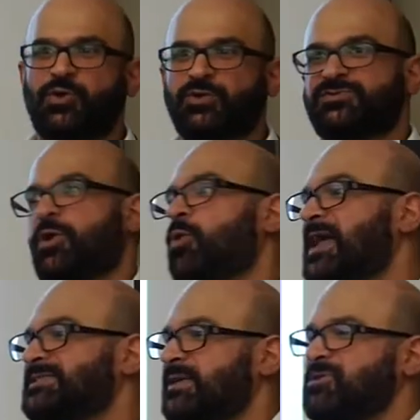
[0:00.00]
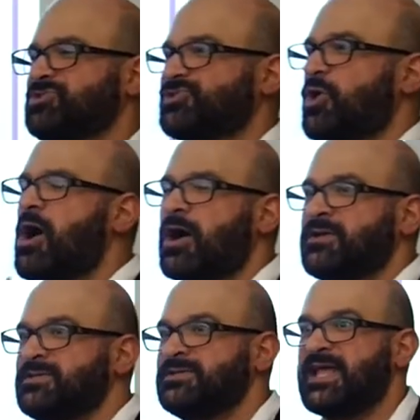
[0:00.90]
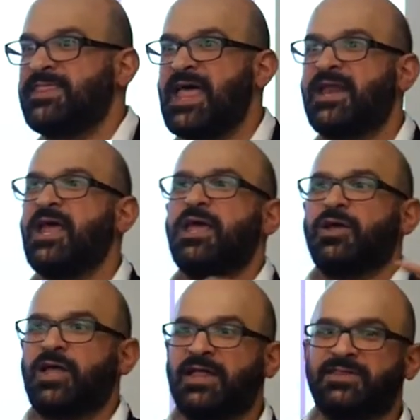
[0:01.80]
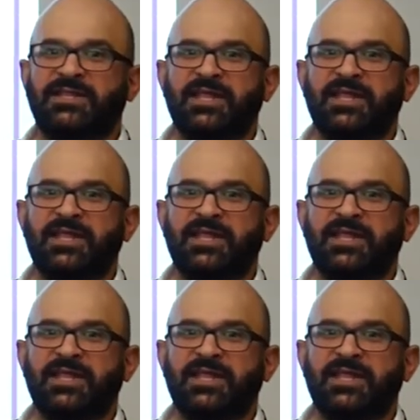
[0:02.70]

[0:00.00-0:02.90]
those OS images are hardened and that uh, the,